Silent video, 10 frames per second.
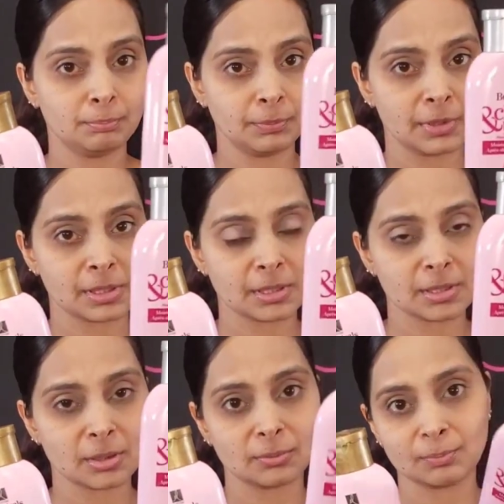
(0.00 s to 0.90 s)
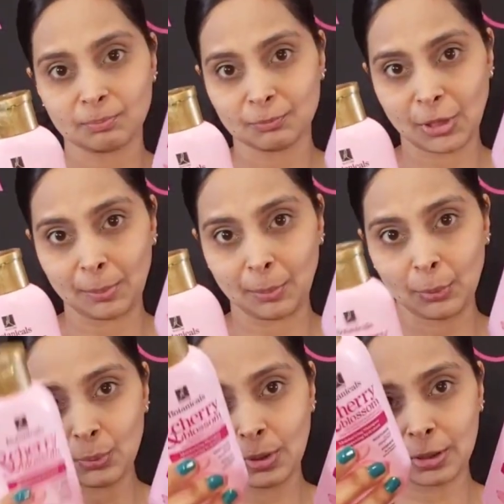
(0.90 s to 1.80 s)
This is a
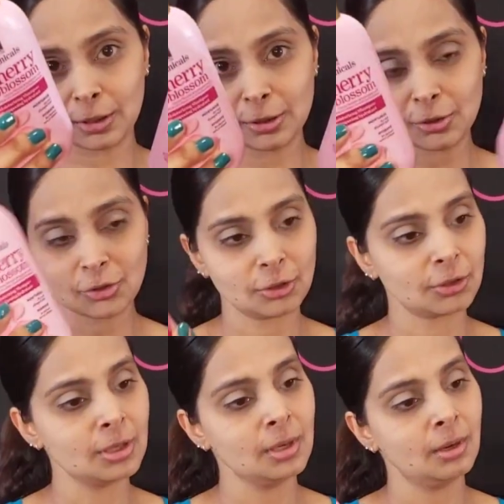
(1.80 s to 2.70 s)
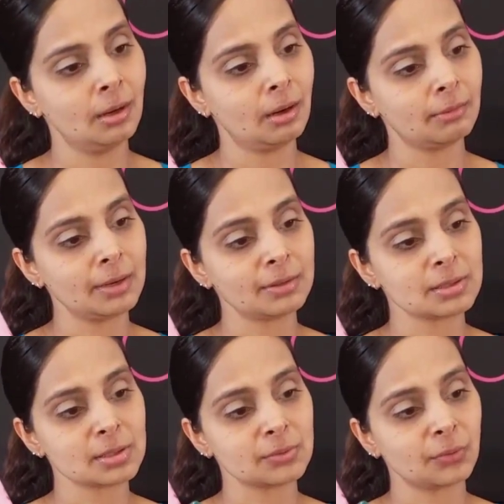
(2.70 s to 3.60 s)
shampoo and conditioner. All right,
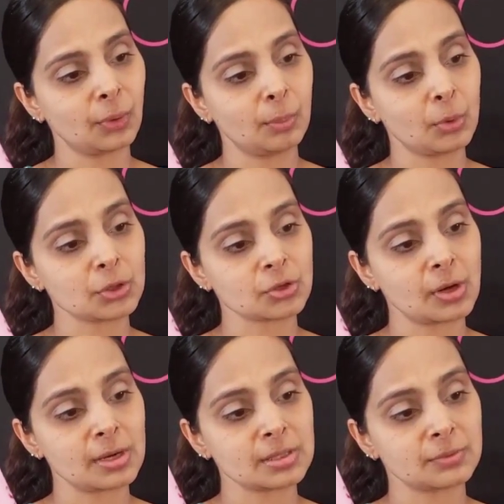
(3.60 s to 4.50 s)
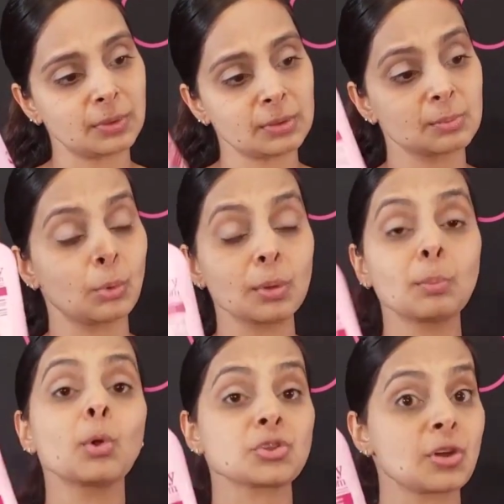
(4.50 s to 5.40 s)
this is for moisturize. It
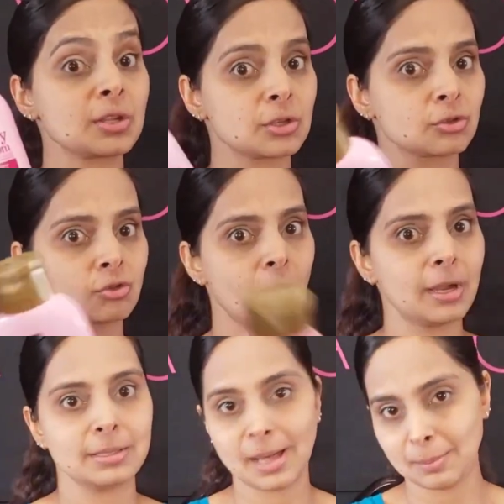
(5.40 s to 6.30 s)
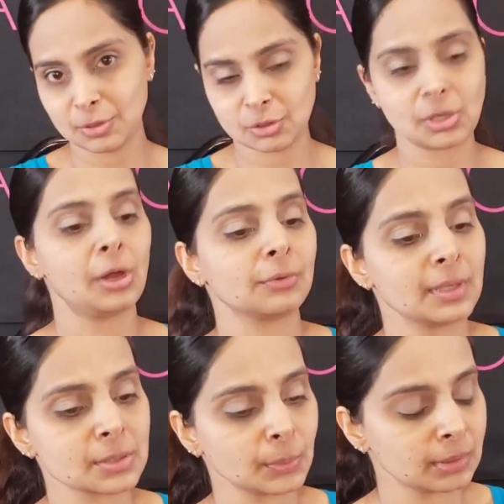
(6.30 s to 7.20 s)
moisturizes dry and damaged hair.
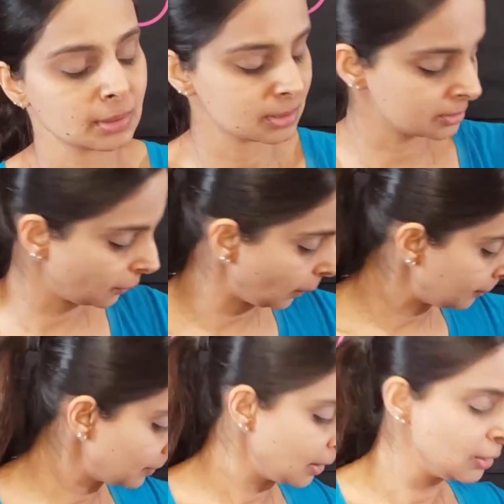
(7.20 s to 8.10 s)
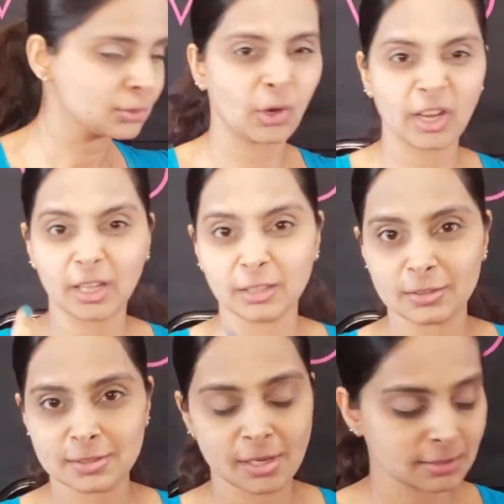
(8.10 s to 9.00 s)
That's what this is for. Sorry, I got a
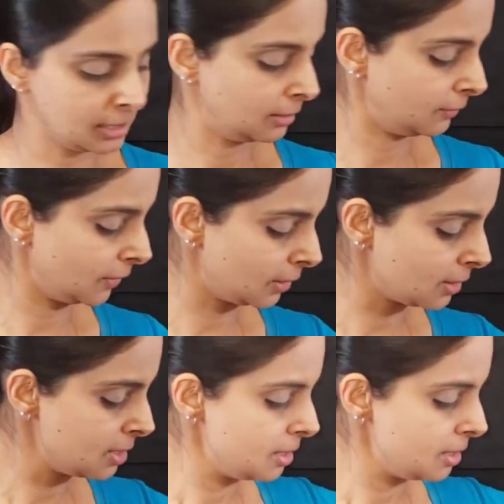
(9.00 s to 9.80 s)
little tongue-tied over there.